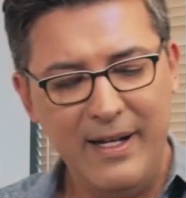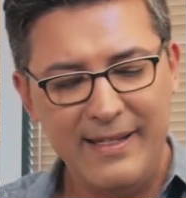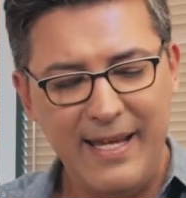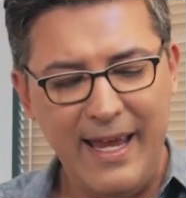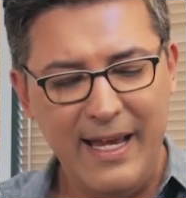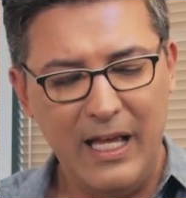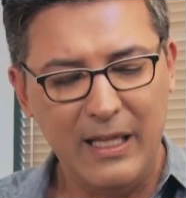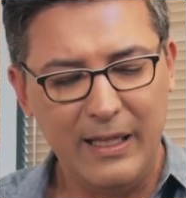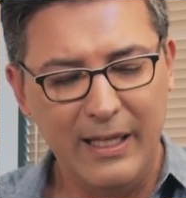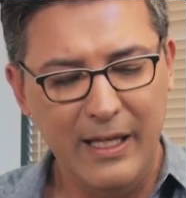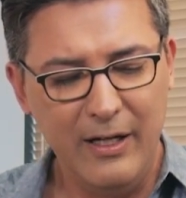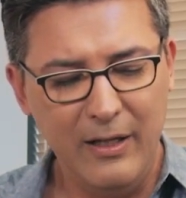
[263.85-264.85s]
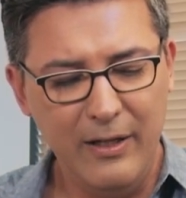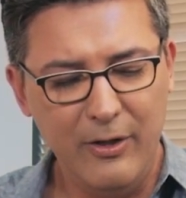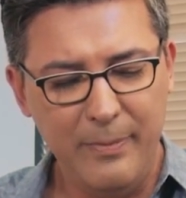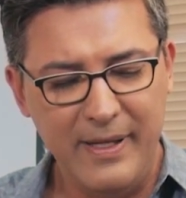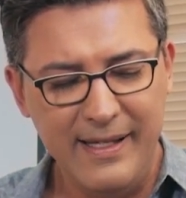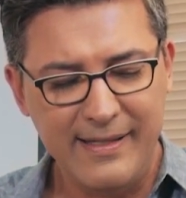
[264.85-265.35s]
I'm gonna take a
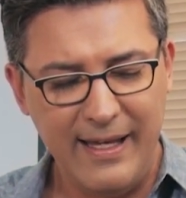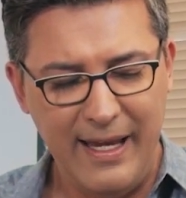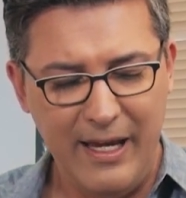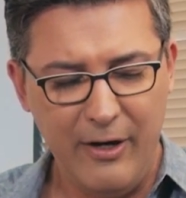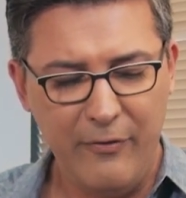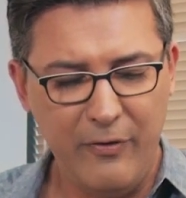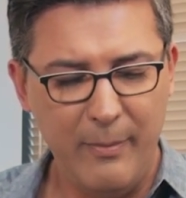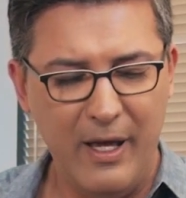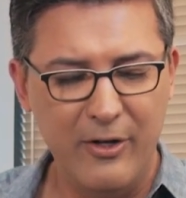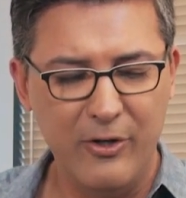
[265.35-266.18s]
little piece of hair from